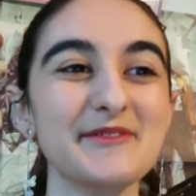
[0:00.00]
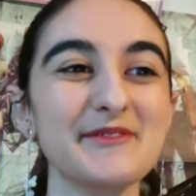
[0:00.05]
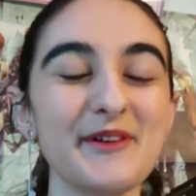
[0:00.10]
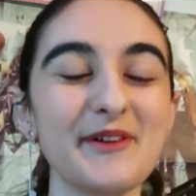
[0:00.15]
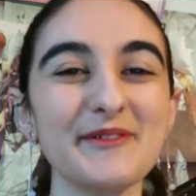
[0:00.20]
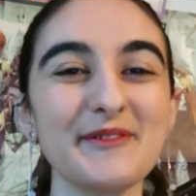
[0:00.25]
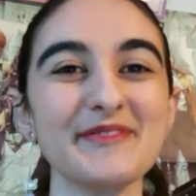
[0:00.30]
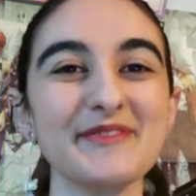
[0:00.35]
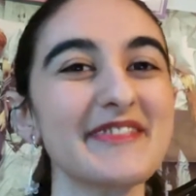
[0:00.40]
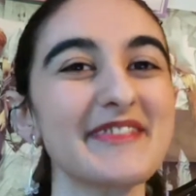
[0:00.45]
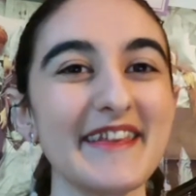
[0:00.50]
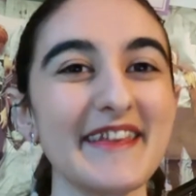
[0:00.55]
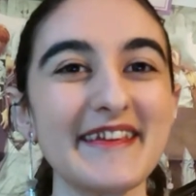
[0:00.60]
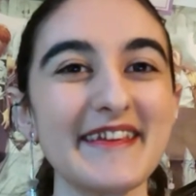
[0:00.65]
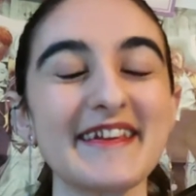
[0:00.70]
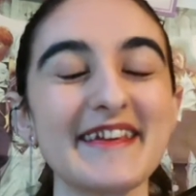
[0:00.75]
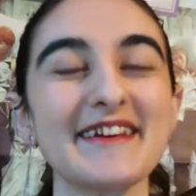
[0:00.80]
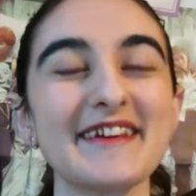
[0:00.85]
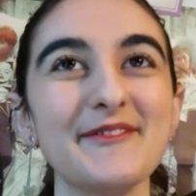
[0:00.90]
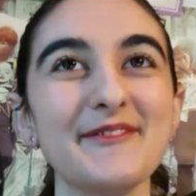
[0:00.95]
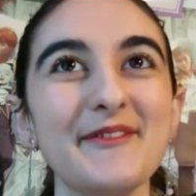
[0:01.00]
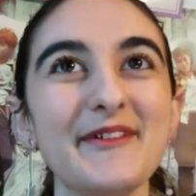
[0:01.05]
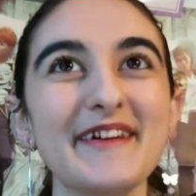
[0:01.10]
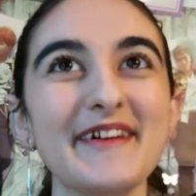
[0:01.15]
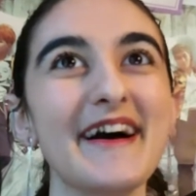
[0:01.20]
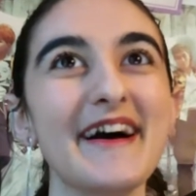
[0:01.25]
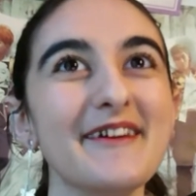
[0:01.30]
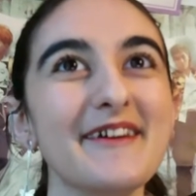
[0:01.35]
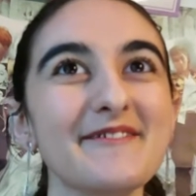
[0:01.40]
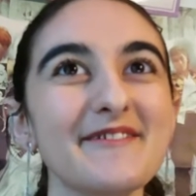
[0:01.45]
don't think it
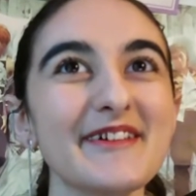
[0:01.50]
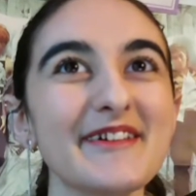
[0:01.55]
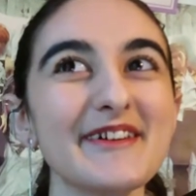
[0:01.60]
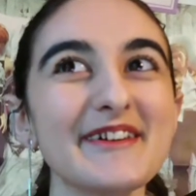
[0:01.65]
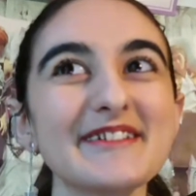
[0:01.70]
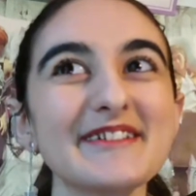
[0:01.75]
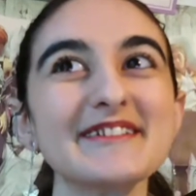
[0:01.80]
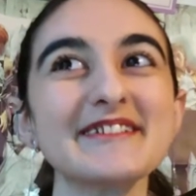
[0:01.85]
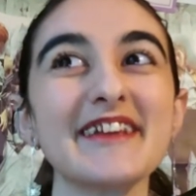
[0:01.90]
will ever